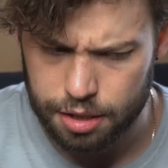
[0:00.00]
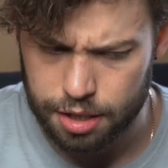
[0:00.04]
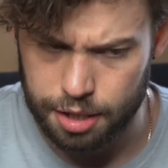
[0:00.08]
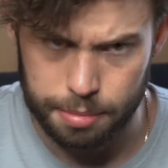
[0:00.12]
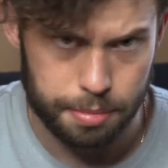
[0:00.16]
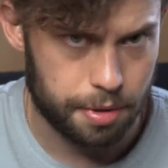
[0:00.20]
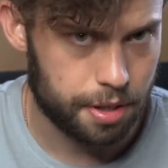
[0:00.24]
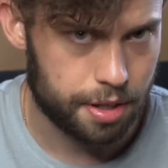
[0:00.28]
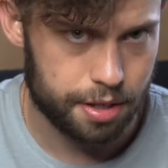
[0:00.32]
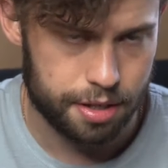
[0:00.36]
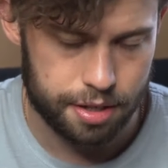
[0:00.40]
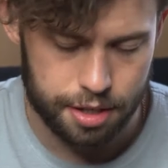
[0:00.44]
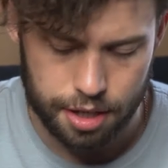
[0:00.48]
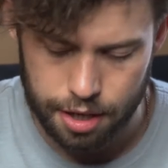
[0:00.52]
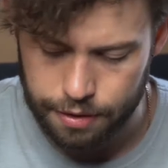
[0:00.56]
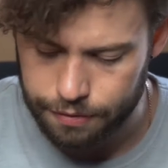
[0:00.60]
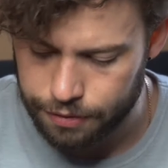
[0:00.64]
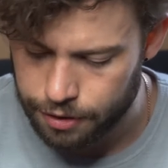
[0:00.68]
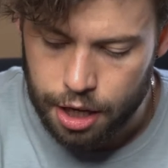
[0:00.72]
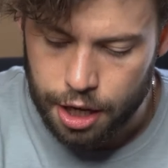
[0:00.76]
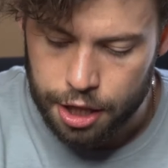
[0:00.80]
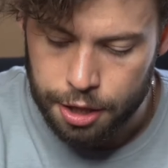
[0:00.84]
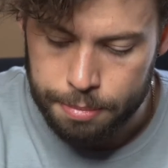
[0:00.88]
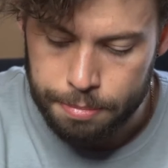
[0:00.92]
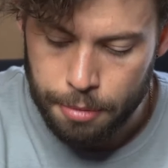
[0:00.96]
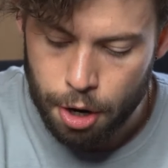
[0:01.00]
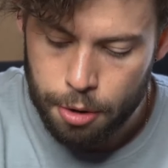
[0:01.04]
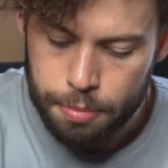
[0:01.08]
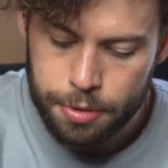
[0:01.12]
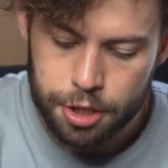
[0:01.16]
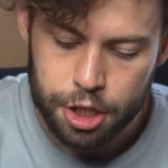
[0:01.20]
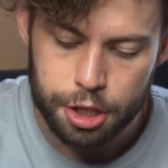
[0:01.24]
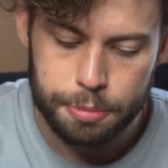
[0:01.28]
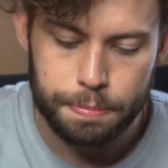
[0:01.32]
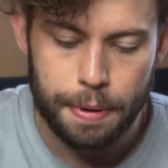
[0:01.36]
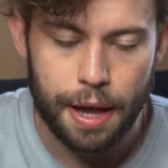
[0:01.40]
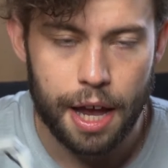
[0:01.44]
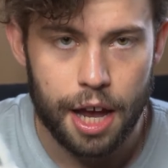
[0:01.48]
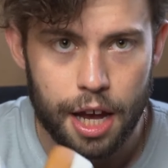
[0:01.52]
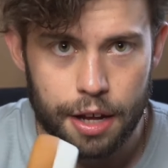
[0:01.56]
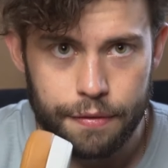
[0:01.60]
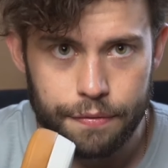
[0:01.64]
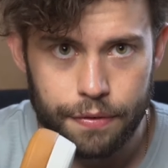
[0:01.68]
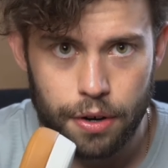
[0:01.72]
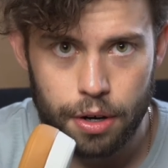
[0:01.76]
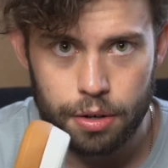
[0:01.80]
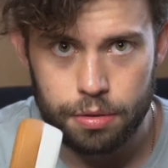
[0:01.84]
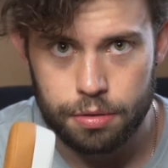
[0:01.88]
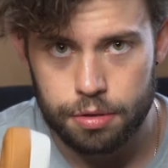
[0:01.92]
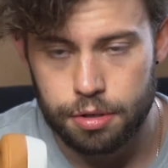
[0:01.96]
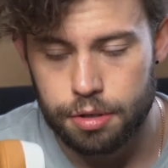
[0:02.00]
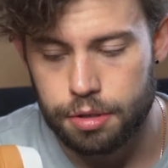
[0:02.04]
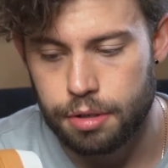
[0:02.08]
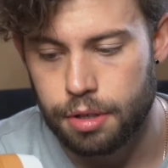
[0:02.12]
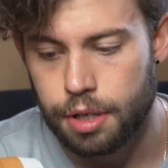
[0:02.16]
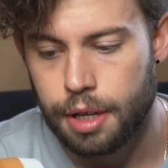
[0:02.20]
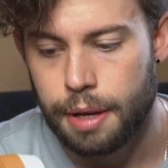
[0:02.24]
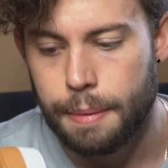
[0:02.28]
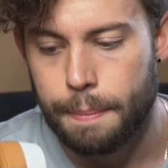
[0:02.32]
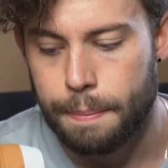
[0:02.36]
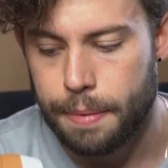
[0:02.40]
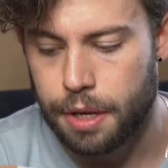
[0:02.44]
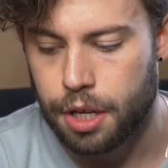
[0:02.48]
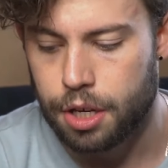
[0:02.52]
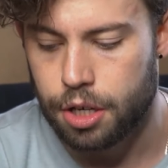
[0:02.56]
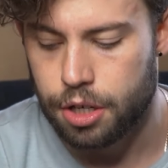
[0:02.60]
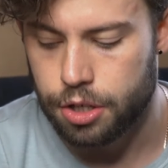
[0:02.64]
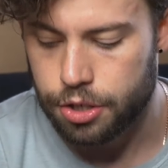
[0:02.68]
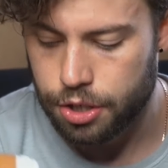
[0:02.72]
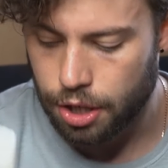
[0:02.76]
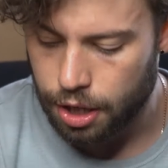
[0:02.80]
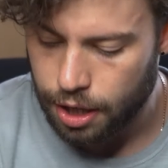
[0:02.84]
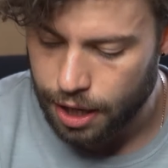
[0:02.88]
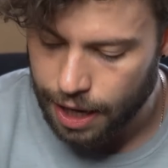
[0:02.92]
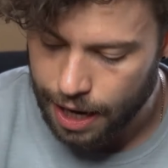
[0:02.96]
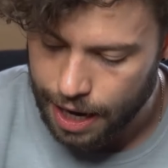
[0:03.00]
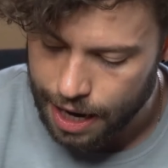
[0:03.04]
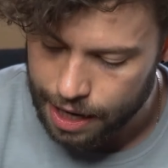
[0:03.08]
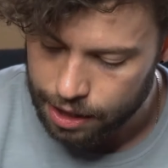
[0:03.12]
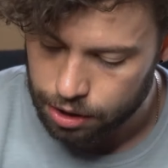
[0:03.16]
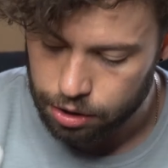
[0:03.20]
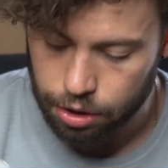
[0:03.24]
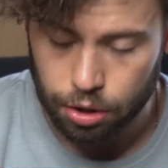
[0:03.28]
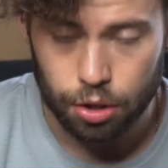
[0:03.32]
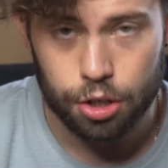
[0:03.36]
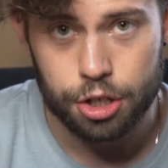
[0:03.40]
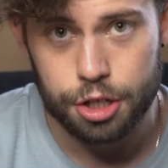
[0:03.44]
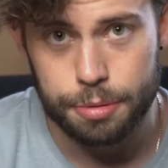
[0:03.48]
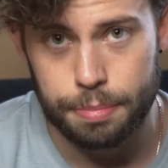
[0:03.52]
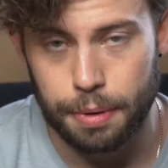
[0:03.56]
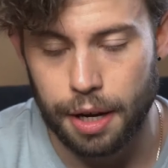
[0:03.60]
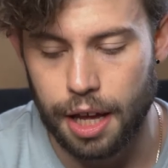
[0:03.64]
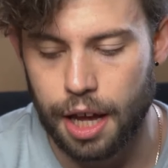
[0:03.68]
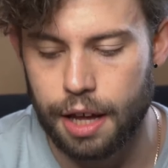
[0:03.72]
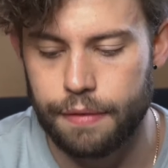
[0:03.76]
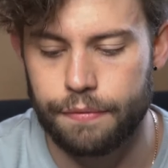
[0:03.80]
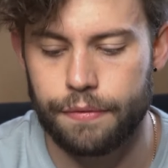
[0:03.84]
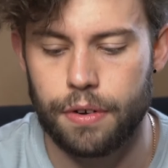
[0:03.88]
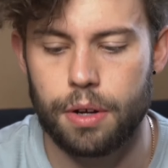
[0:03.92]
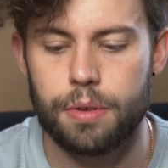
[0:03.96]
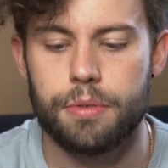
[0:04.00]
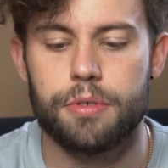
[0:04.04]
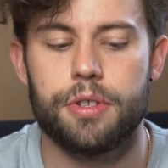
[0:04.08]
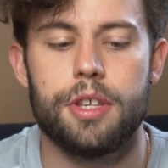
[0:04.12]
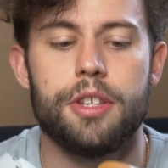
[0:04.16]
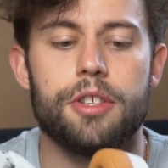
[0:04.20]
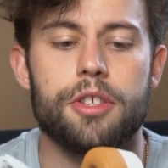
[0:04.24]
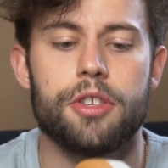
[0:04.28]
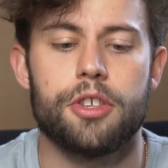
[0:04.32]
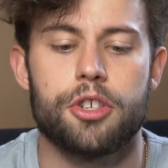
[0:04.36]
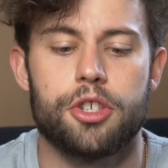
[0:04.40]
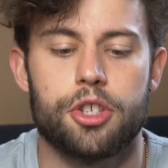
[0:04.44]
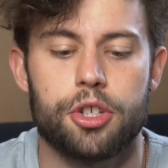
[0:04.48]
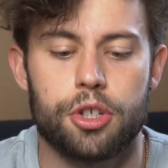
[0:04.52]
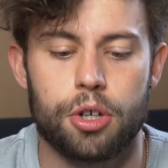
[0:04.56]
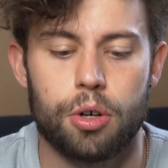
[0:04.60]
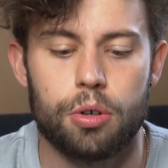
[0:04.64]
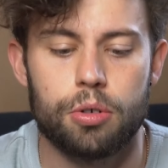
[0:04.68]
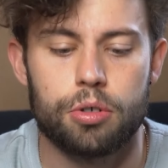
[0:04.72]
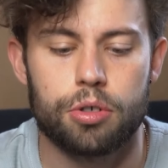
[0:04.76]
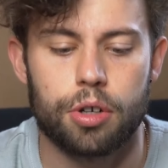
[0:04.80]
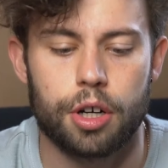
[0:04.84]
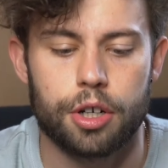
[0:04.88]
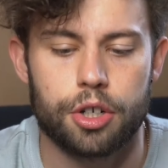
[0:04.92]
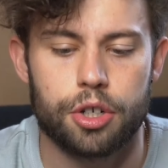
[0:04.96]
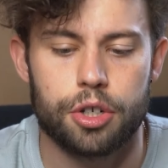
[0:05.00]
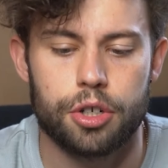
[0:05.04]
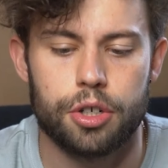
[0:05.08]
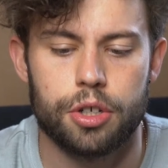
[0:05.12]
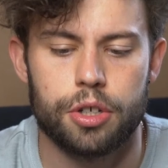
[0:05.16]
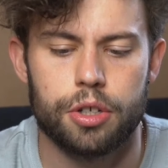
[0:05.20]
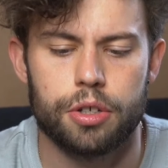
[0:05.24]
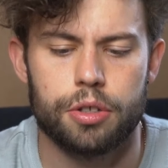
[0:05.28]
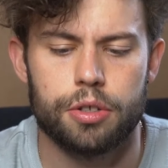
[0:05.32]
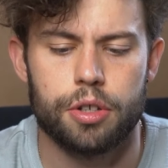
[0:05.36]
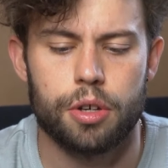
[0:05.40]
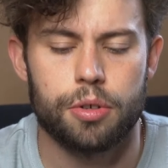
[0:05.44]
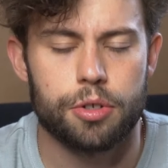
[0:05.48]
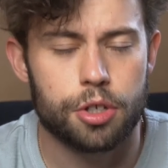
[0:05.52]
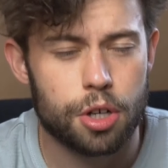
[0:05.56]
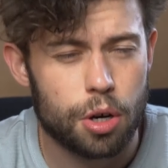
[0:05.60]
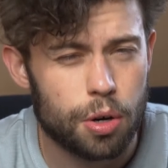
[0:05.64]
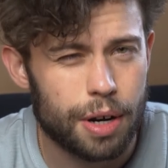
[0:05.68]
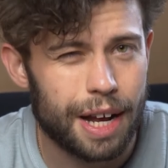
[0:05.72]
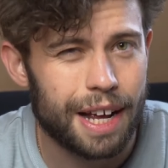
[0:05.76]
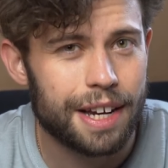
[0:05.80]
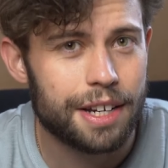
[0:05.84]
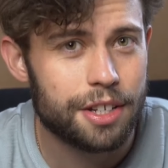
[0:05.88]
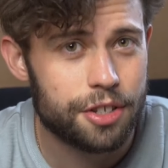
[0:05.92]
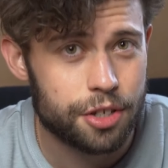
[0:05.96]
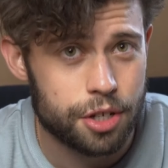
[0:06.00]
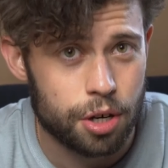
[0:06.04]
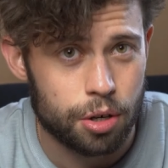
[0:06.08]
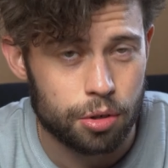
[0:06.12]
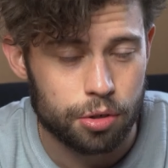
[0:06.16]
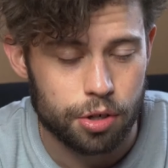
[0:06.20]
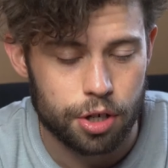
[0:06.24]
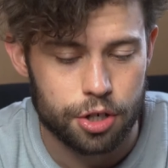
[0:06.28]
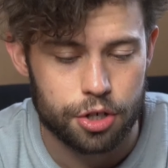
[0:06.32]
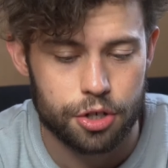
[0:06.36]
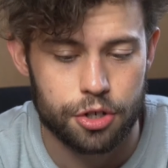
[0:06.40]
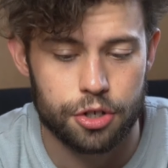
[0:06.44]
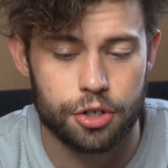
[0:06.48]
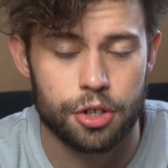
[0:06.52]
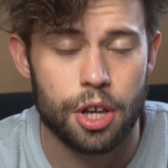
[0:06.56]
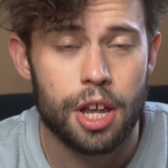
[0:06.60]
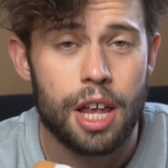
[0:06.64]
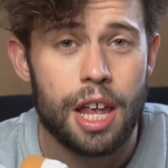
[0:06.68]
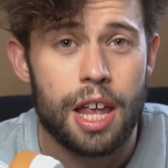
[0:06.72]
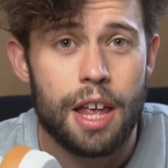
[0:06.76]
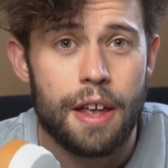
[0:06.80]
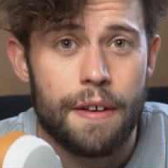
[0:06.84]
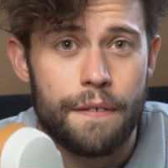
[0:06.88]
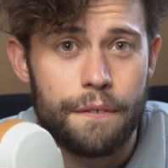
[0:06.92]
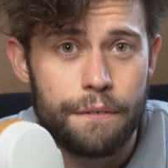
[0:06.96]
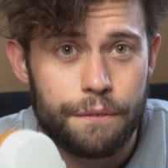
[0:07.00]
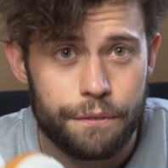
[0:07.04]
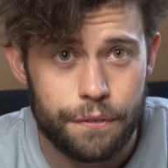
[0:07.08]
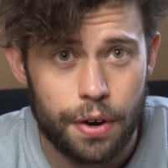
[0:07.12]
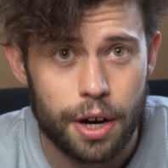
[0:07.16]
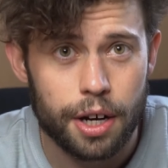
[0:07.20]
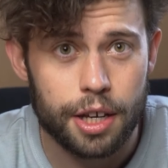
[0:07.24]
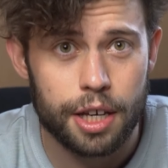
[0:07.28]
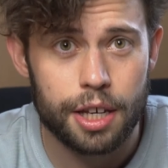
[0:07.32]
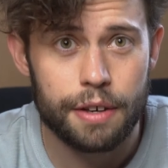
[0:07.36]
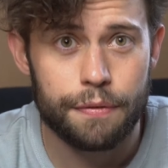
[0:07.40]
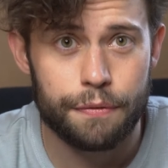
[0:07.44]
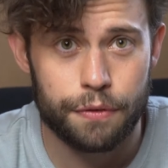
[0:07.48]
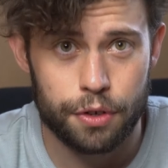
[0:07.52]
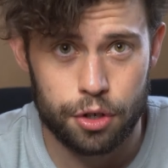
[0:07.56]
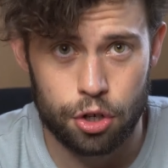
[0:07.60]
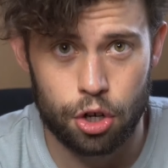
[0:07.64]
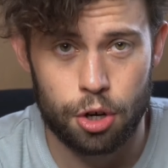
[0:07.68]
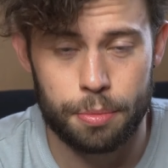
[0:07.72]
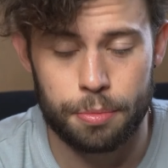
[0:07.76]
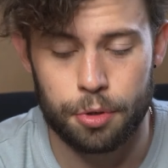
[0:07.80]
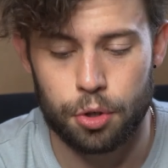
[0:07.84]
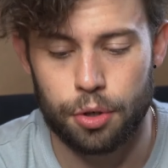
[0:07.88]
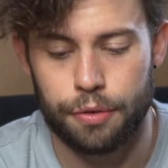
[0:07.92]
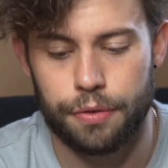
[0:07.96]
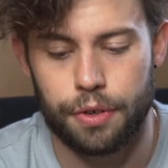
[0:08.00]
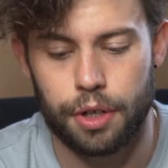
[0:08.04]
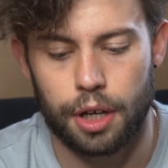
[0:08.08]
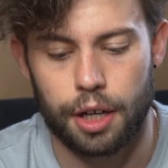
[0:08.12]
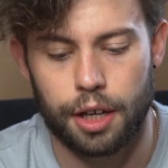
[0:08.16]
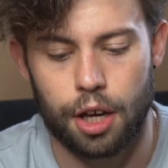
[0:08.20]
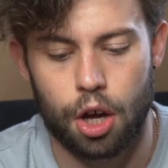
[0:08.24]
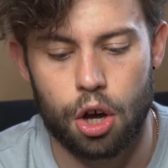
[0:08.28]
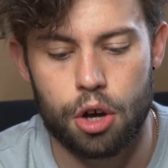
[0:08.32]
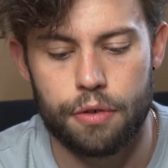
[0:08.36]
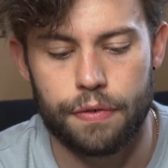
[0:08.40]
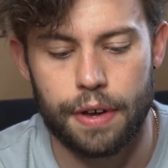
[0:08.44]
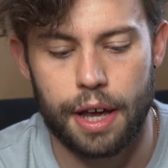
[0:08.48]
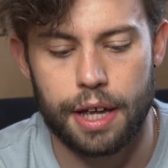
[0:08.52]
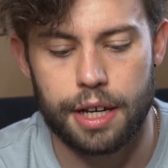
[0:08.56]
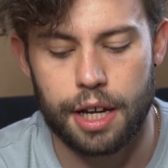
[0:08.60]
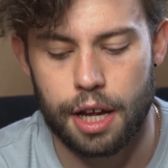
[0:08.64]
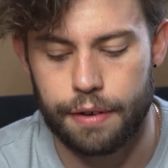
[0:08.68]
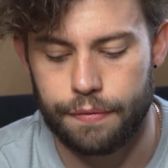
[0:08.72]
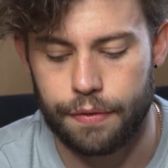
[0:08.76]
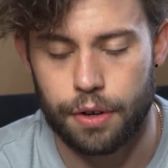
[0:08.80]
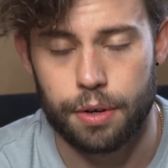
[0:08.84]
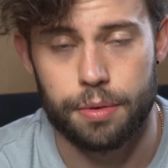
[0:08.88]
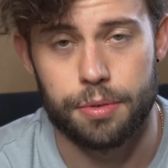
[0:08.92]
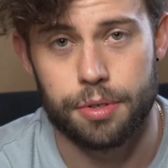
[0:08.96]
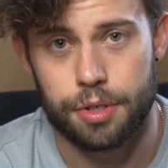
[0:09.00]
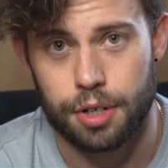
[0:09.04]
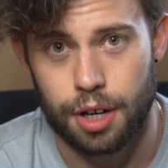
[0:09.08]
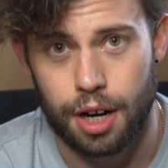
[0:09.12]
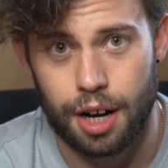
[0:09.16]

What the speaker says: some other stuff. At the moment, spare headphones, because I had lost my headphones. These are the Skull Candy Skull Crushers fucking phenomenal if you like overhead headphones.